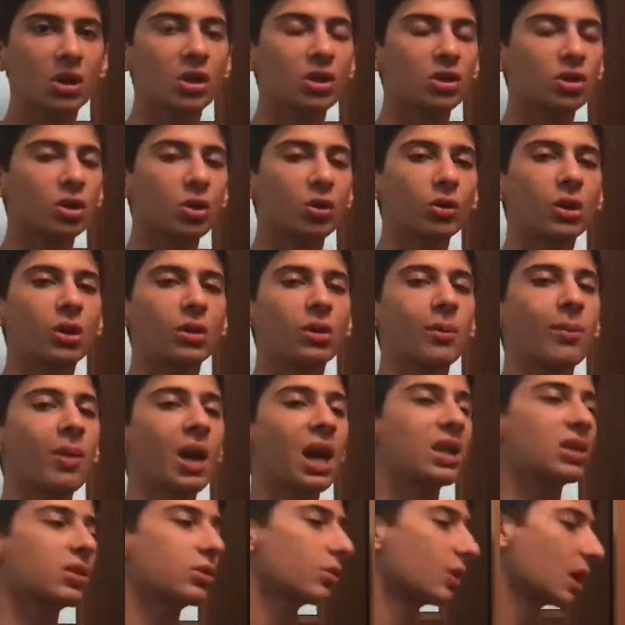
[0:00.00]
So the
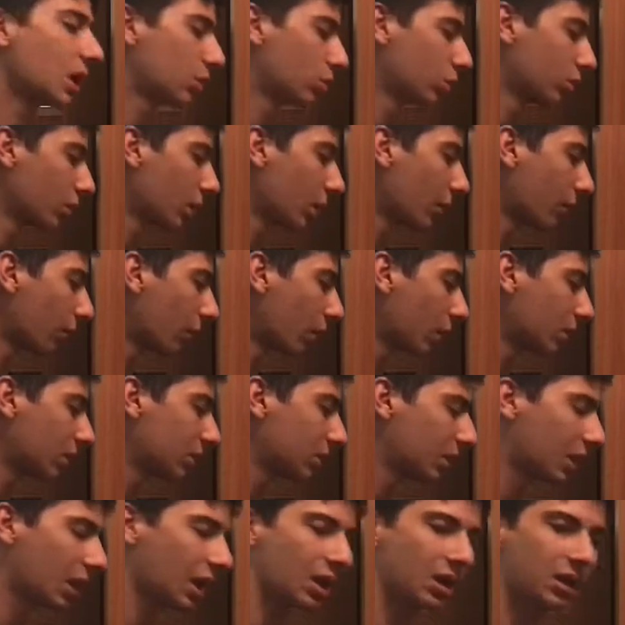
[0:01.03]
best way to avoid
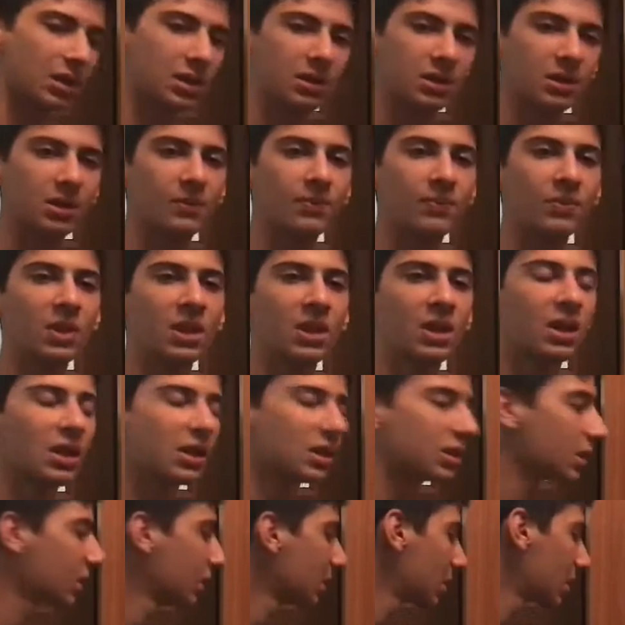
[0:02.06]
this
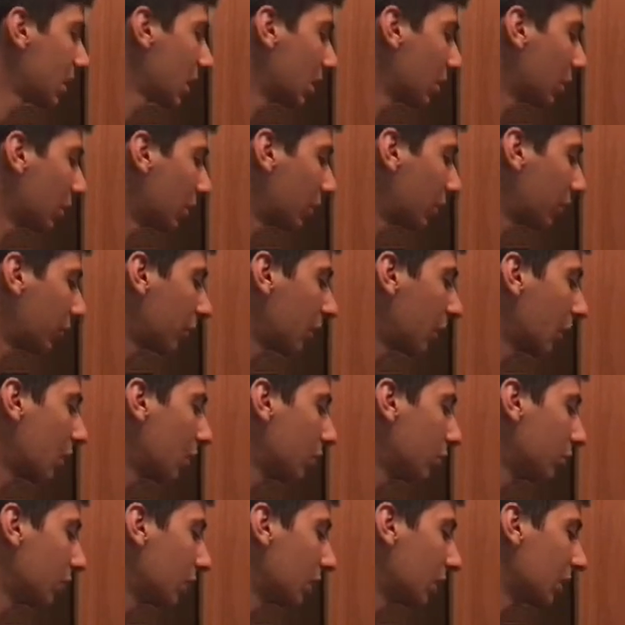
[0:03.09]
is, instead of
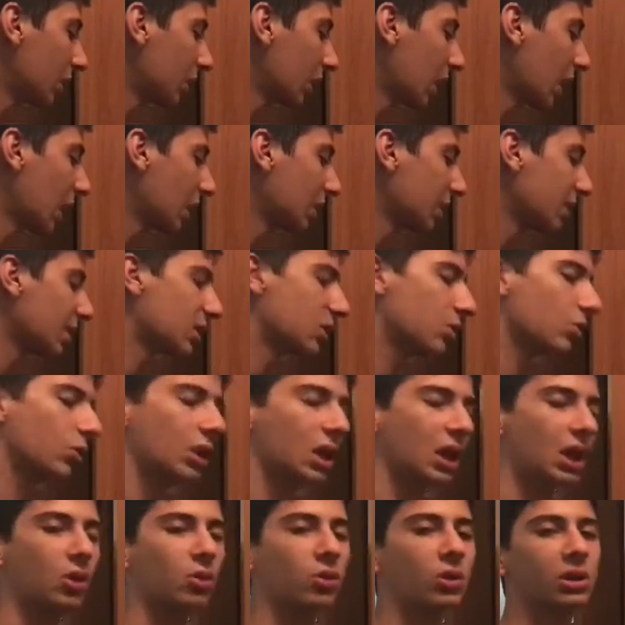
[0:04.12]
doing n is
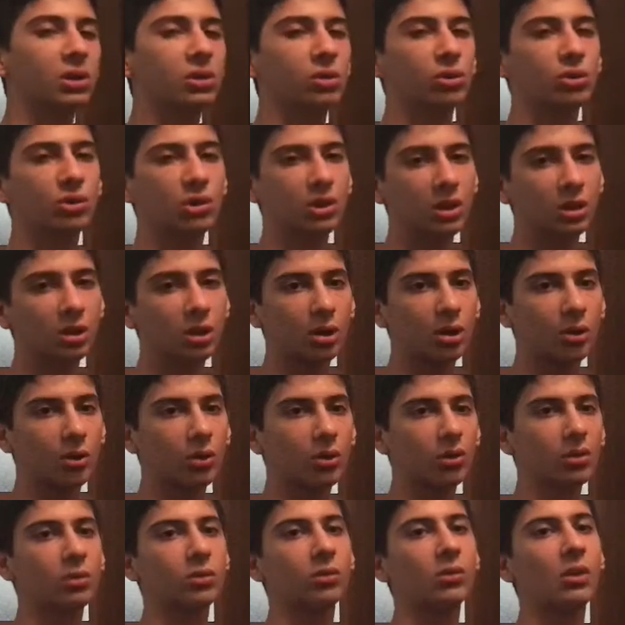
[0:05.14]
equal to 0,
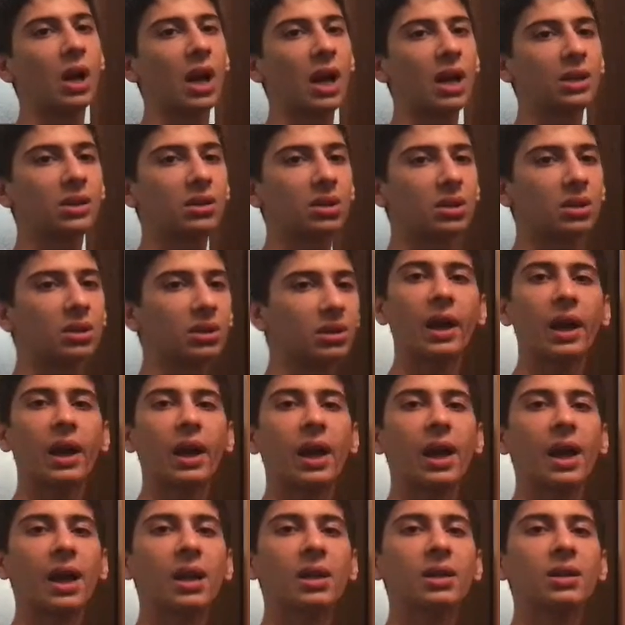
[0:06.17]
write
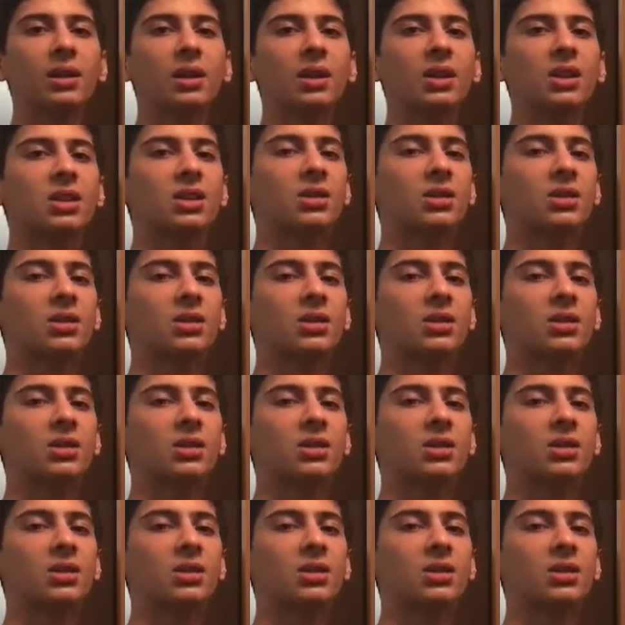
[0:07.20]
n is